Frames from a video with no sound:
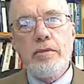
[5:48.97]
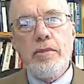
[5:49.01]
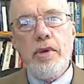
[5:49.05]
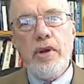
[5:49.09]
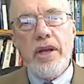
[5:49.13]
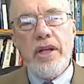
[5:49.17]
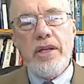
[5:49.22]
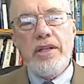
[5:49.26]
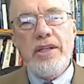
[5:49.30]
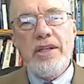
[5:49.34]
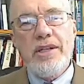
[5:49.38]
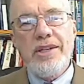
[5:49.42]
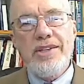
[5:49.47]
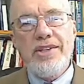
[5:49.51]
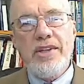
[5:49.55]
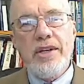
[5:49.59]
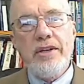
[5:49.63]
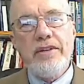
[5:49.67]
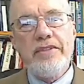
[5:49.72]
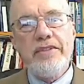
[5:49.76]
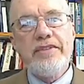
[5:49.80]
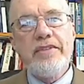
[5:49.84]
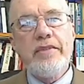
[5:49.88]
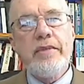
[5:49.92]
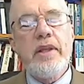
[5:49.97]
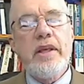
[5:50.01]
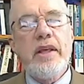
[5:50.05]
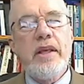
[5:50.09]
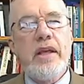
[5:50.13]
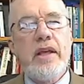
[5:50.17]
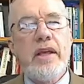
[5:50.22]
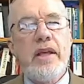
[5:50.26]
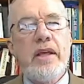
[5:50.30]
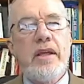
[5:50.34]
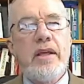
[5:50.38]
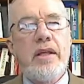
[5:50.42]
product itself,
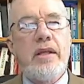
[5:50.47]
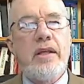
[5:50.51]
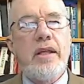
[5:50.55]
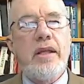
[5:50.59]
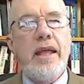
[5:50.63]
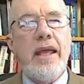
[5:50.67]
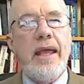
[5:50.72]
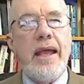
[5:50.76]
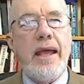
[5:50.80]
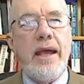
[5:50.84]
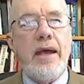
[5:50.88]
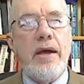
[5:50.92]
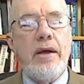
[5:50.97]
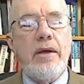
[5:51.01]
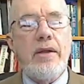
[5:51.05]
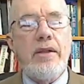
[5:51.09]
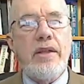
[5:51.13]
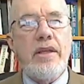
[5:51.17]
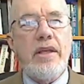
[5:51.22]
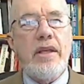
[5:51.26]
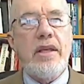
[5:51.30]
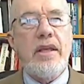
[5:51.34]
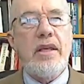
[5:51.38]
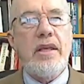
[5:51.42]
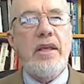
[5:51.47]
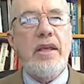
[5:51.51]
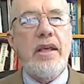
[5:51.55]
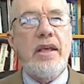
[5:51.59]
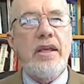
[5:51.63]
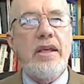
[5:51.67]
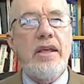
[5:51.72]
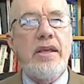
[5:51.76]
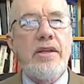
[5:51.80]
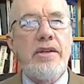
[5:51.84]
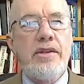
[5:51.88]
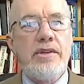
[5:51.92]
how the
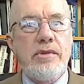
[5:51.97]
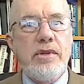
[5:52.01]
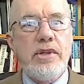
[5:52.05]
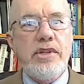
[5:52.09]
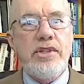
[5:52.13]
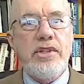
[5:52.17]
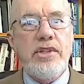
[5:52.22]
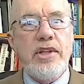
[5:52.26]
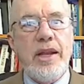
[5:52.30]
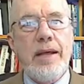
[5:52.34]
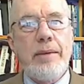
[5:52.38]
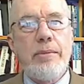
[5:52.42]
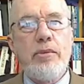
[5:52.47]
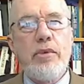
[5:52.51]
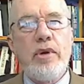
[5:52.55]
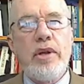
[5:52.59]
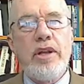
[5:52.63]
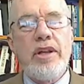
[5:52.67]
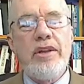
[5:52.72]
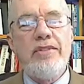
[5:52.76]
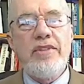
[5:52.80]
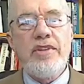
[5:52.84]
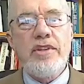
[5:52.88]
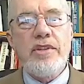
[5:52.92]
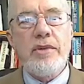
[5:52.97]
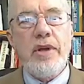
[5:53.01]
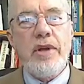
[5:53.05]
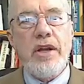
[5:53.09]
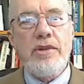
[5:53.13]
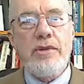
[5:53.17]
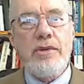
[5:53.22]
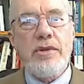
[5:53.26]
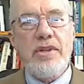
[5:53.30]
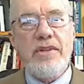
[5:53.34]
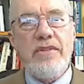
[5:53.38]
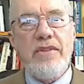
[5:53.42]
industry is set up, what
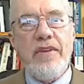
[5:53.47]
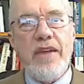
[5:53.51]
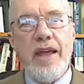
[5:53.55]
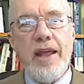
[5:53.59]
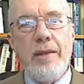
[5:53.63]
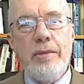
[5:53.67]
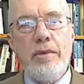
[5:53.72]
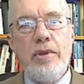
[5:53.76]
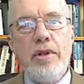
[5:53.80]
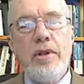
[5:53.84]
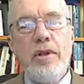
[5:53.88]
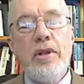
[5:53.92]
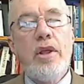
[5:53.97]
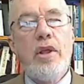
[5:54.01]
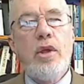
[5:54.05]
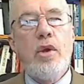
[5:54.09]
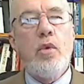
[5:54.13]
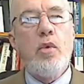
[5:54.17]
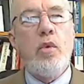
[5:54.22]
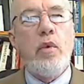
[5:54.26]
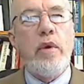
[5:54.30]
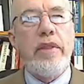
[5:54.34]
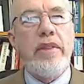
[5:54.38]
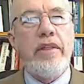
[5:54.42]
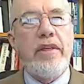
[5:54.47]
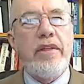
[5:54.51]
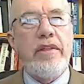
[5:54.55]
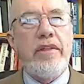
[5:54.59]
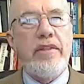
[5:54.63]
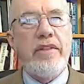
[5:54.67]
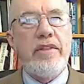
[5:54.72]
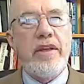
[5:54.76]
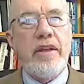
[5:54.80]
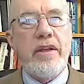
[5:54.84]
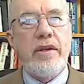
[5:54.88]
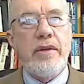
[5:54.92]
infrastructure is available,
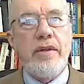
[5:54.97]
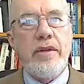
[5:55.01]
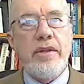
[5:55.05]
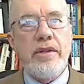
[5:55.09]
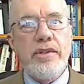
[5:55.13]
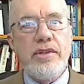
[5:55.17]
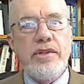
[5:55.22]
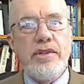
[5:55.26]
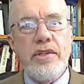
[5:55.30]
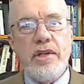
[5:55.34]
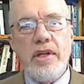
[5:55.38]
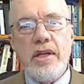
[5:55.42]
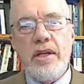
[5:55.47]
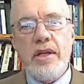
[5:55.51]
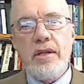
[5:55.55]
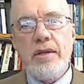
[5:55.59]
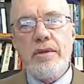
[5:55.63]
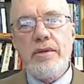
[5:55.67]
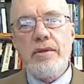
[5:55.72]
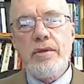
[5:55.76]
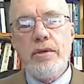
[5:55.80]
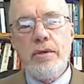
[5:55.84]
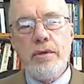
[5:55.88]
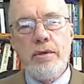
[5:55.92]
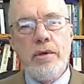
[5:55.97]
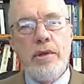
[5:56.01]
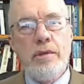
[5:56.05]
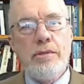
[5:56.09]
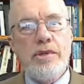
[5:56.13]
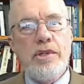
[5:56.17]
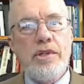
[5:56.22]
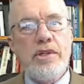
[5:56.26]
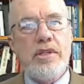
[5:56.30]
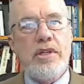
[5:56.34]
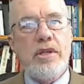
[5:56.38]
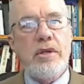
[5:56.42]
whether there is cool
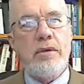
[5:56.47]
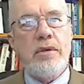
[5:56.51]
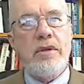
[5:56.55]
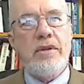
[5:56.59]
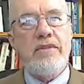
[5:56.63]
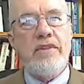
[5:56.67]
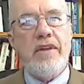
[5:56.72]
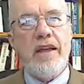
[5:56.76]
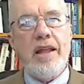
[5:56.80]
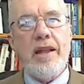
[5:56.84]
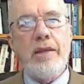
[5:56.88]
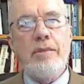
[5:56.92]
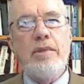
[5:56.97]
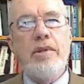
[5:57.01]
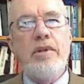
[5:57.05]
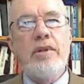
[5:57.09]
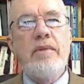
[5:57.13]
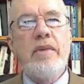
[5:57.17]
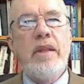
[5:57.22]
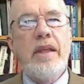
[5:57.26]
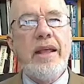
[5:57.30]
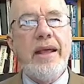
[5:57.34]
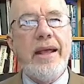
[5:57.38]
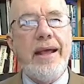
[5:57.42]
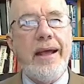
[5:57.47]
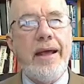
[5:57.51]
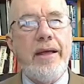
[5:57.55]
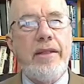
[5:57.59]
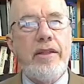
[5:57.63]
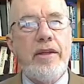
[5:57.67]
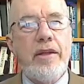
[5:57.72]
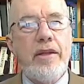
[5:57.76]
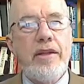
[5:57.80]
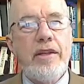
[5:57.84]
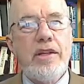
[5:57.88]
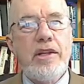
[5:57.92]
rooms and so on available,
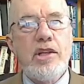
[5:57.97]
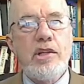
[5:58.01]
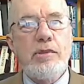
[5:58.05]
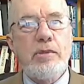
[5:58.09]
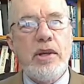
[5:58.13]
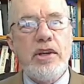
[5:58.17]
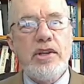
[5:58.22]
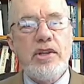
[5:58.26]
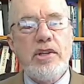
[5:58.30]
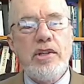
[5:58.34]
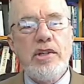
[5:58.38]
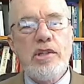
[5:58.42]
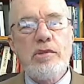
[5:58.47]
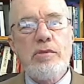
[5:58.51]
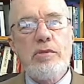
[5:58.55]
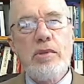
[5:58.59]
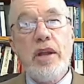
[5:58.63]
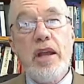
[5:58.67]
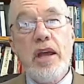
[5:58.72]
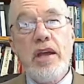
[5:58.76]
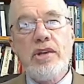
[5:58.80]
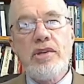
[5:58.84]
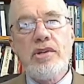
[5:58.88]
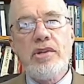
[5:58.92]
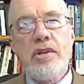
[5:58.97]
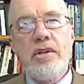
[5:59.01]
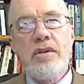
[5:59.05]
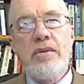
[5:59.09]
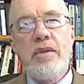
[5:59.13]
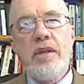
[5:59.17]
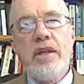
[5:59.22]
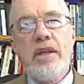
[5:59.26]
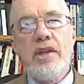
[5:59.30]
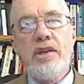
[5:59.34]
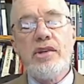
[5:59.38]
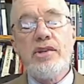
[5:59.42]
other specialist production
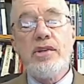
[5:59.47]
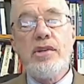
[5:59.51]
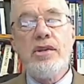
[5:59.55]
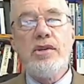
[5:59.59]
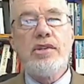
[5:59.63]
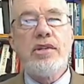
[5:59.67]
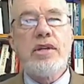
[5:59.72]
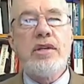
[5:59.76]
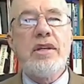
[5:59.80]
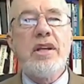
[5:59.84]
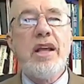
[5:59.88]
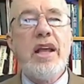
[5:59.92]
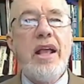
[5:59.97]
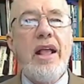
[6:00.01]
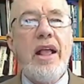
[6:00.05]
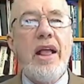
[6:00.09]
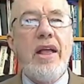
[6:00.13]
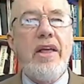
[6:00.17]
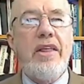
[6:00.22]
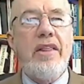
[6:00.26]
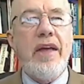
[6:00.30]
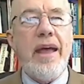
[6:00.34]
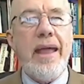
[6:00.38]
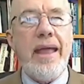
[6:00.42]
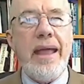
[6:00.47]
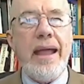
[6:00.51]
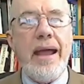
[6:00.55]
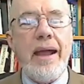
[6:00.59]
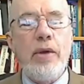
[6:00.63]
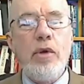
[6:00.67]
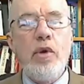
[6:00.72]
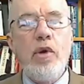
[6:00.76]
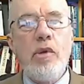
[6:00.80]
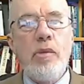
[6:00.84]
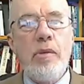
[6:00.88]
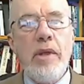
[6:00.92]
issues, and they
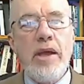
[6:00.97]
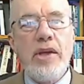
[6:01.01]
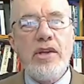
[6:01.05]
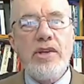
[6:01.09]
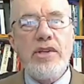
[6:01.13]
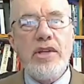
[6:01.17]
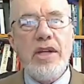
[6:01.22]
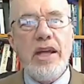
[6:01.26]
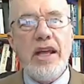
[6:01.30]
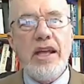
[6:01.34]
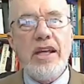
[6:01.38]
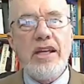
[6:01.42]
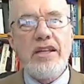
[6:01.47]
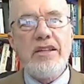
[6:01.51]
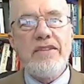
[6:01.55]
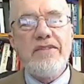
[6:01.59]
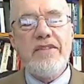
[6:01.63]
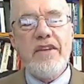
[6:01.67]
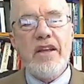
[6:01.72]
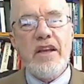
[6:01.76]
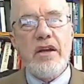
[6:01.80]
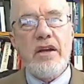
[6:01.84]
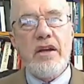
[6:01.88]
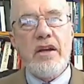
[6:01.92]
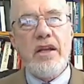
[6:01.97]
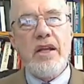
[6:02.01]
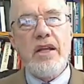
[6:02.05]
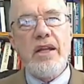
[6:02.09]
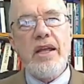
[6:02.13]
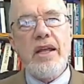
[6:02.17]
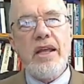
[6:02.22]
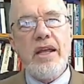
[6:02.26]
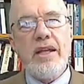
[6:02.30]
are almost as varied